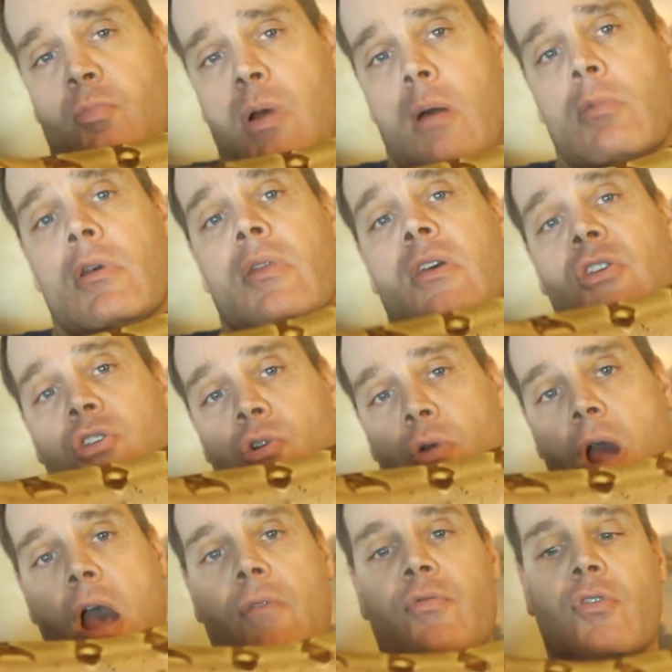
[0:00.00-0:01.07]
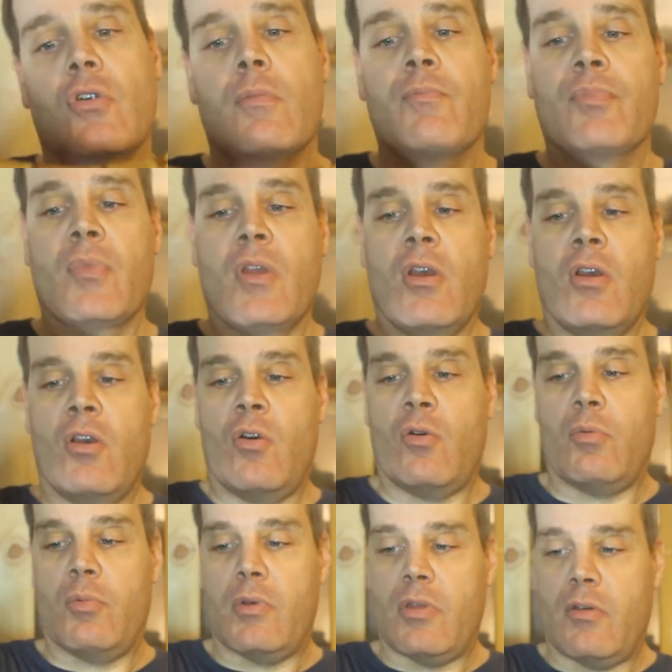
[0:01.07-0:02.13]
Probably the year after
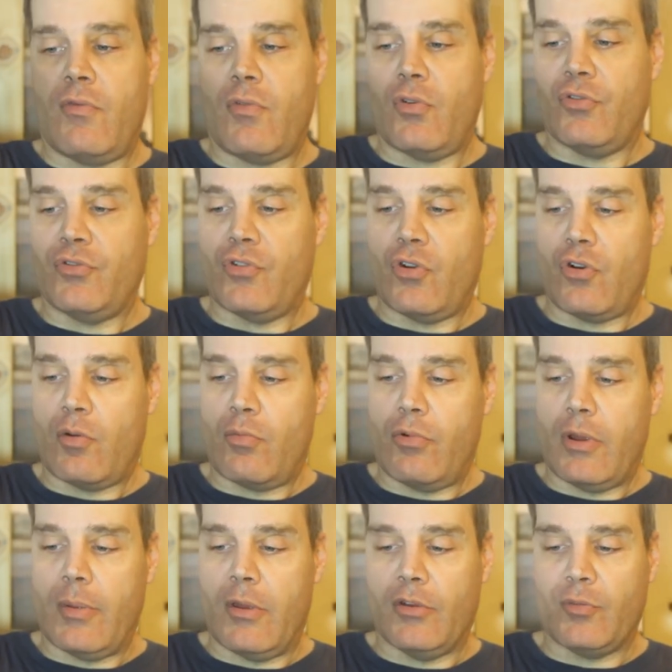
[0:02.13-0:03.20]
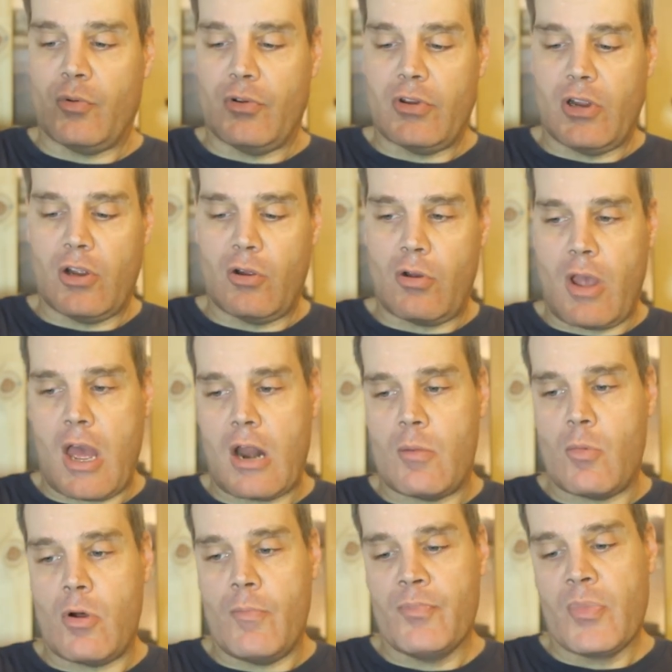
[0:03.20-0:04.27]
will be the first year to breed this particular
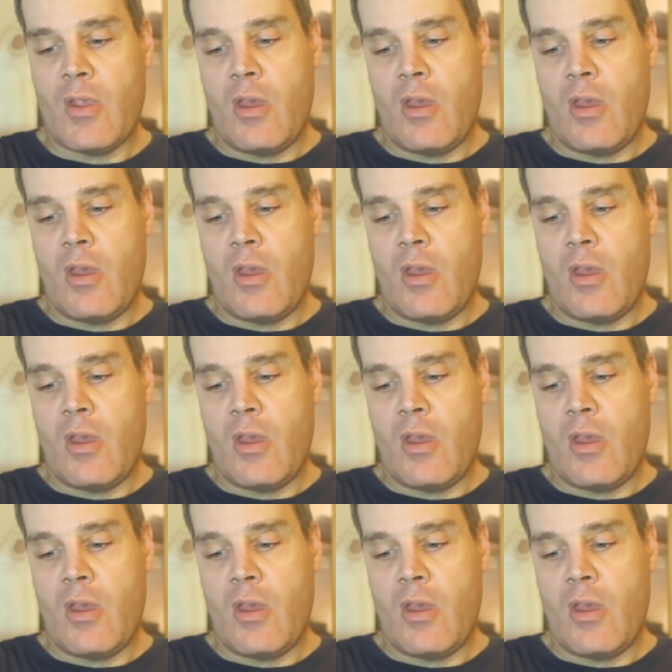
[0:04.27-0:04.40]
animal.